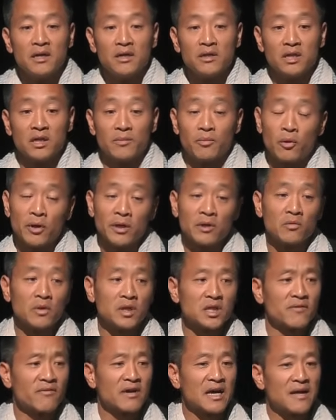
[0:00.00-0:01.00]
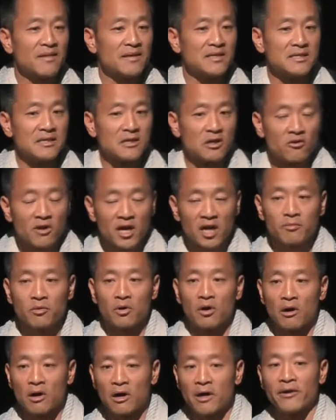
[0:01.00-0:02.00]
to the point in which I've had this incredible
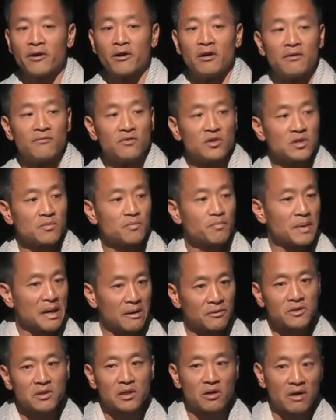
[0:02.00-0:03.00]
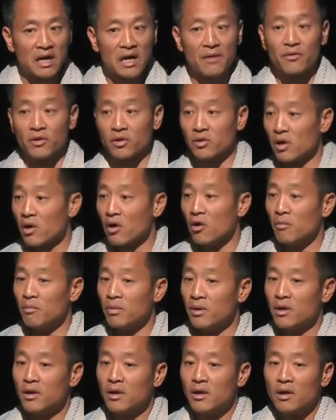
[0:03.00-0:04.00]
honor of just bouncing around the globe
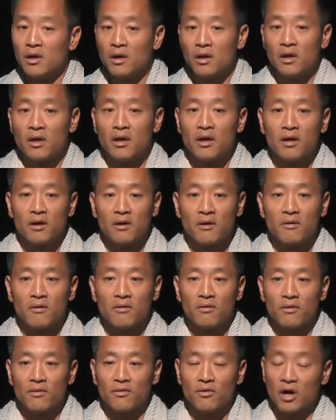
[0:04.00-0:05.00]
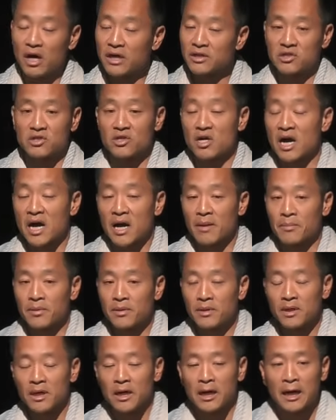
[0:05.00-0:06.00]
nonstop
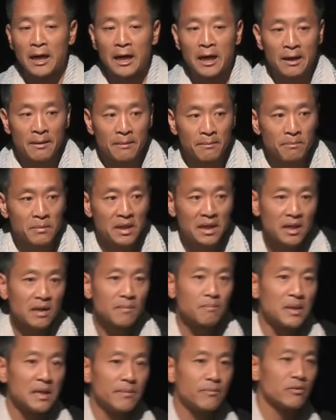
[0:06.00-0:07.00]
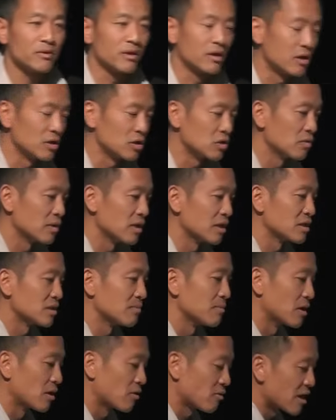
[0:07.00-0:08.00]
uh, meeting people that are doing some
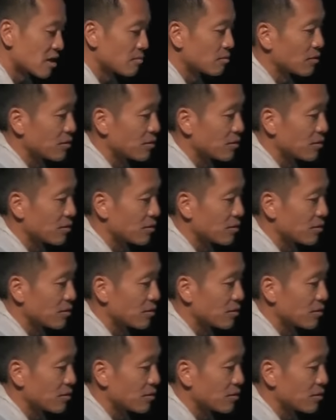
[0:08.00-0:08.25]
incredible